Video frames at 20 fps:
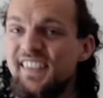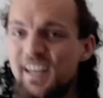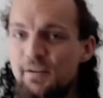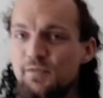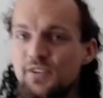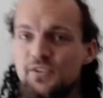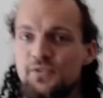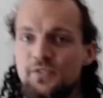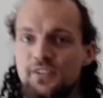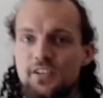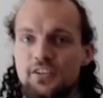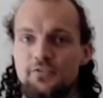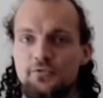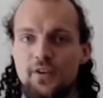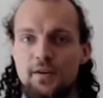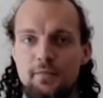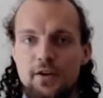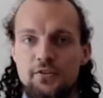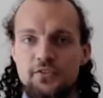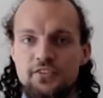Then we took the
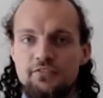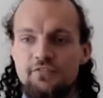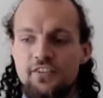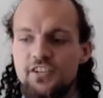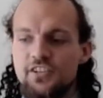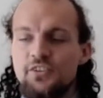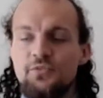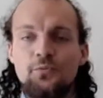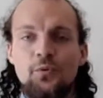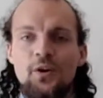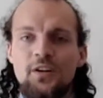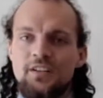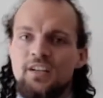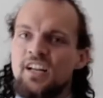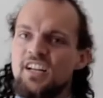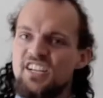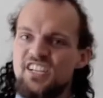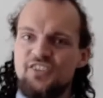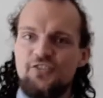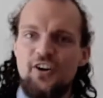3 most efficient one,
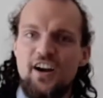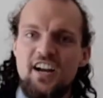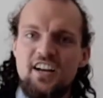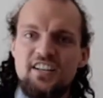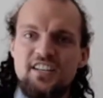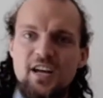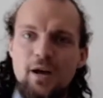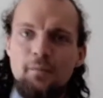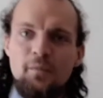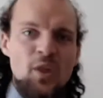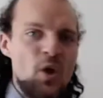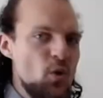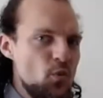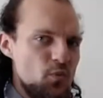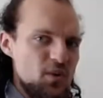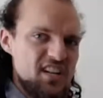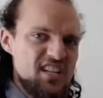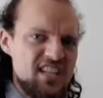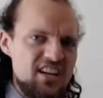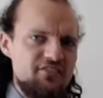trained them
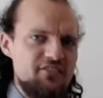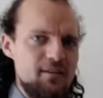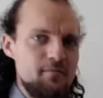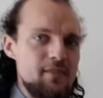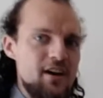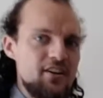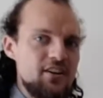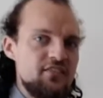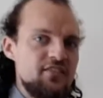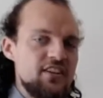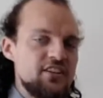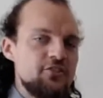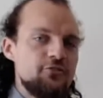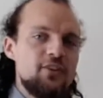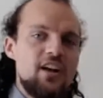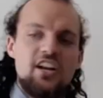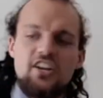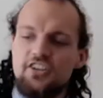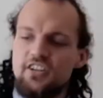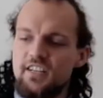with different amount of
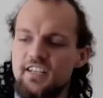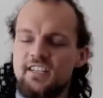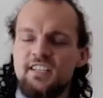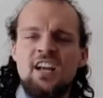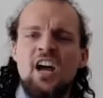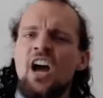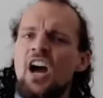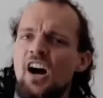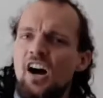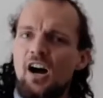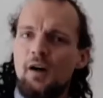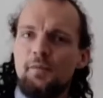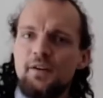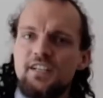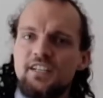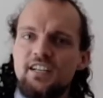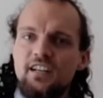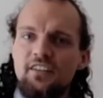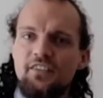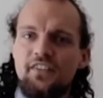iterations up
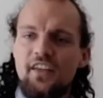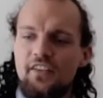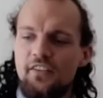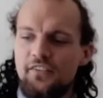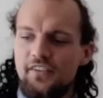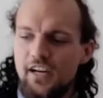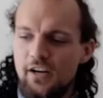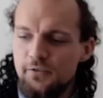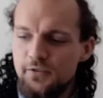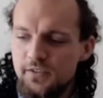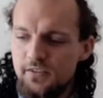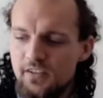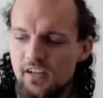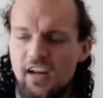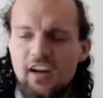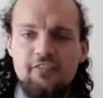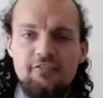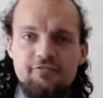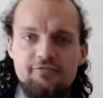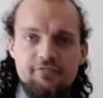until 10,000
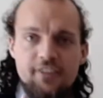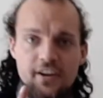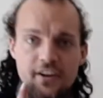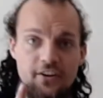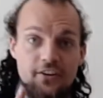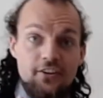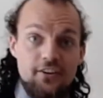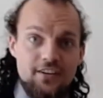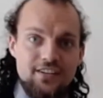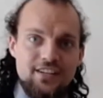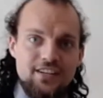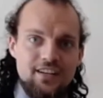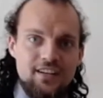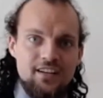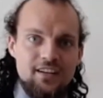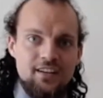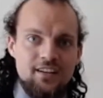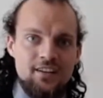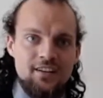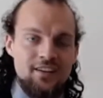and figured
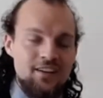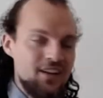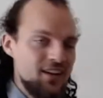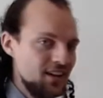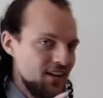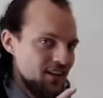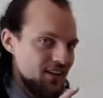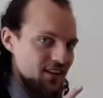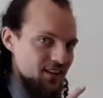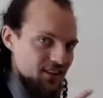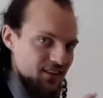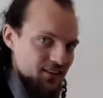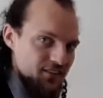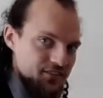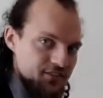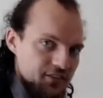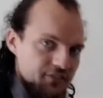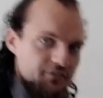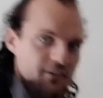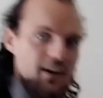
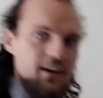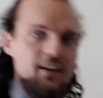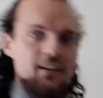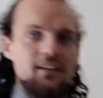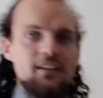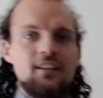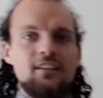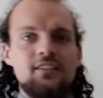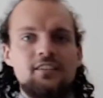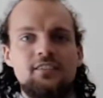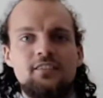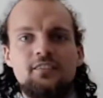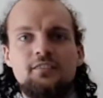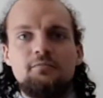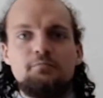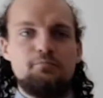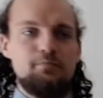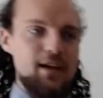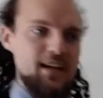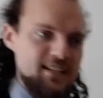the final
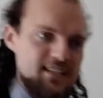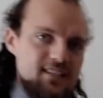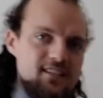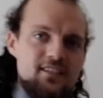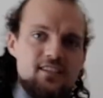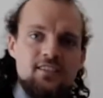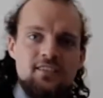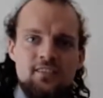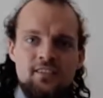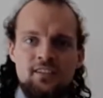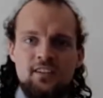best